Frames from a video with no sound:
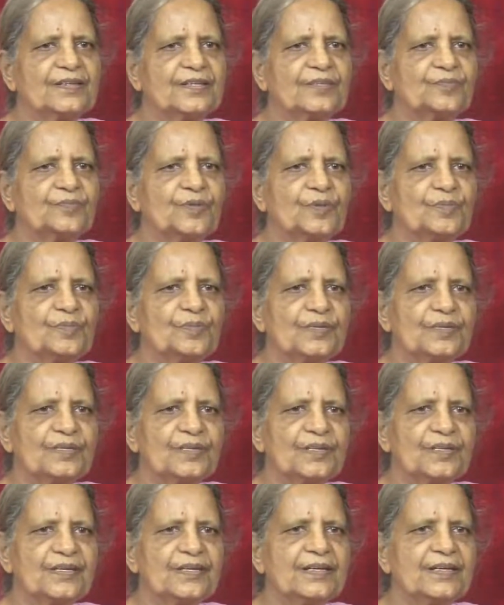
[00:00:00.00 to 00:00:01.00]
it may be
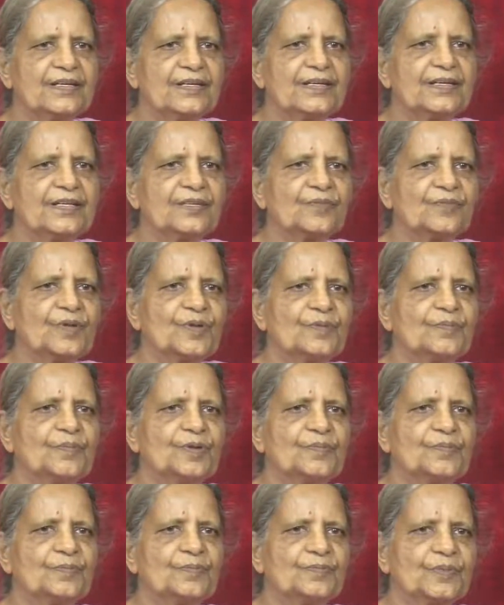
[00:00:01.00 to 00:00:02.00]
reading, it may
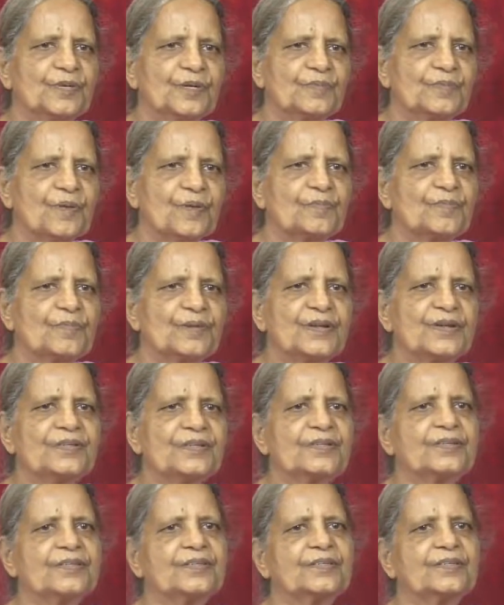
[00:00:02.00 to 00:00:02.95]
be remembering,